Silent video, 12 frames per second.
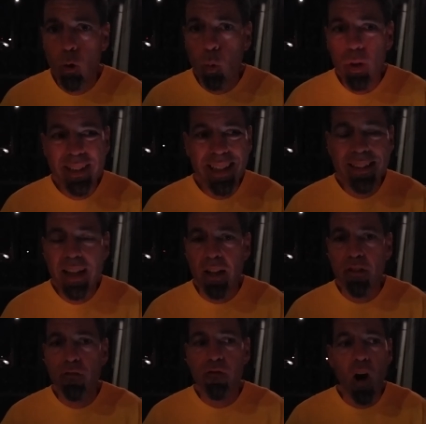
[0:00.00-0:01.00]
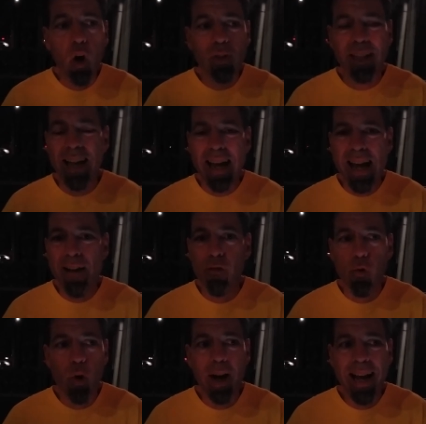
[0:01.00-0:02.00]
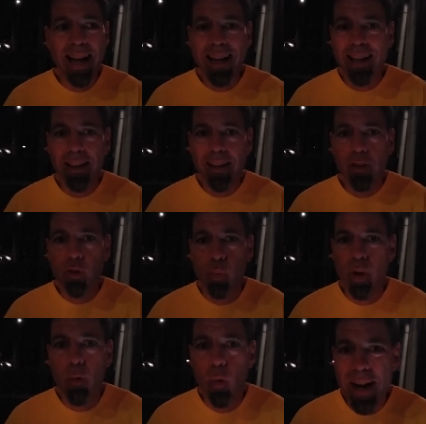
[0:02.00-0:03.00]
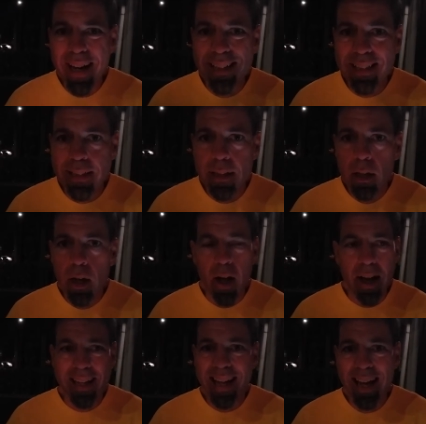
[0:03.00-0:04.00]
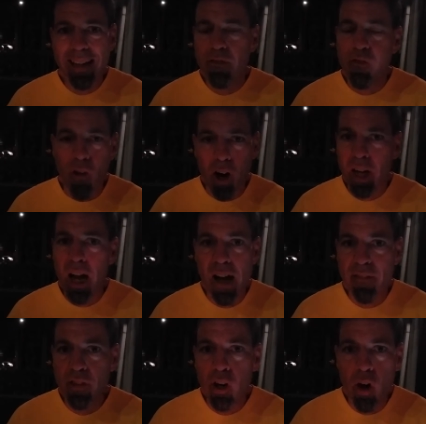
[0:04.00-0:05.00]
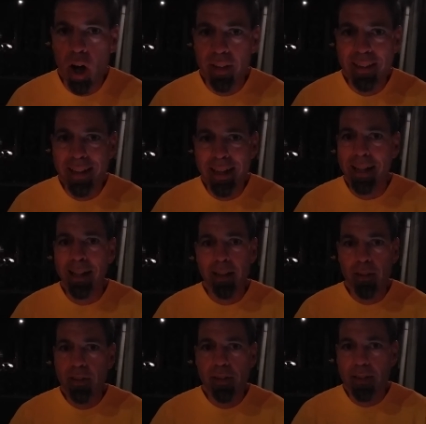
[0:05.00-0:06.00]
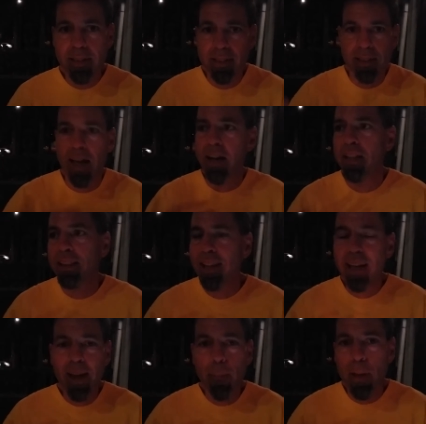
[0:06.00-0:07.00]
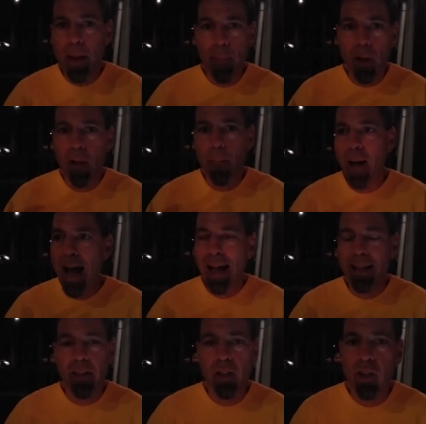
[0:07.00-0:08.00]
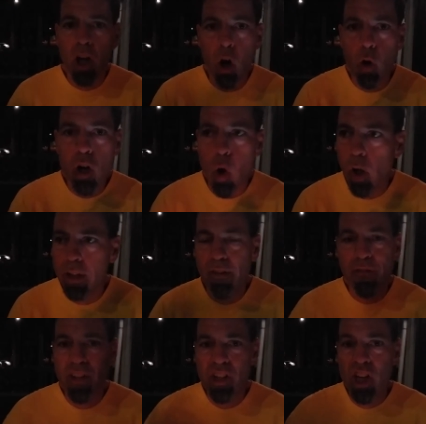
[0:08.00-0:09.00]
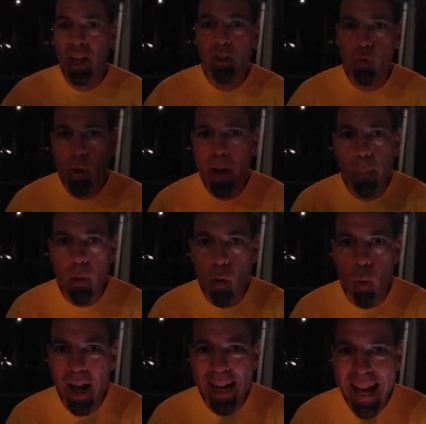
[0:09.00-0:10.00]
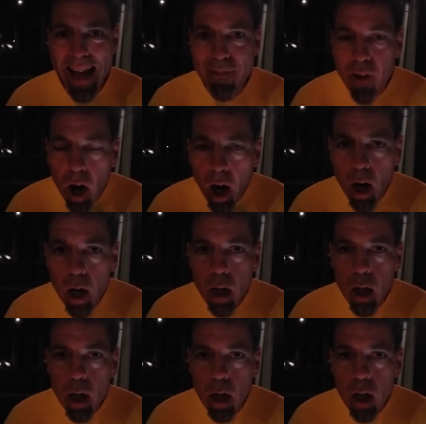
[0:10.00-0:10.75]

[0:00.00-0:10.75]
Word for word: we did not vote every three weeks again for governor until suddenly people might, you know, go on a fishing trip or whatever